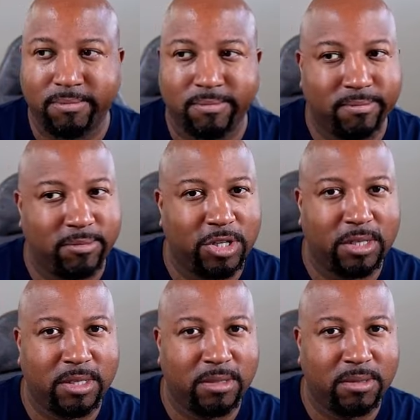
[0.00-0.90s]

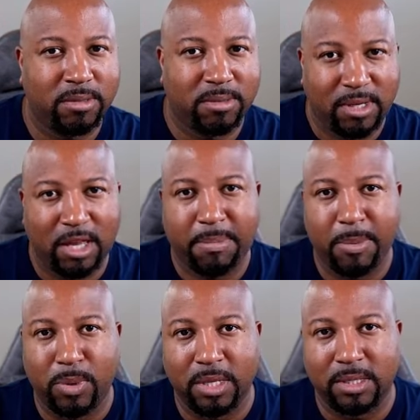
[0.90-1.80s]
Justin, tell the people
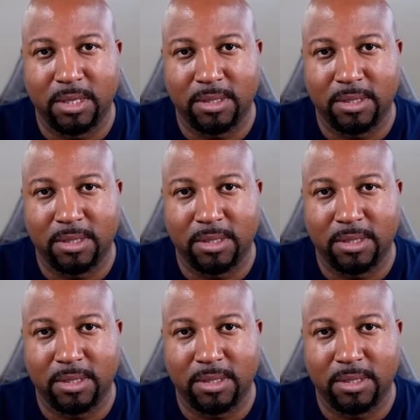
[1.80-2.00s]
what this is.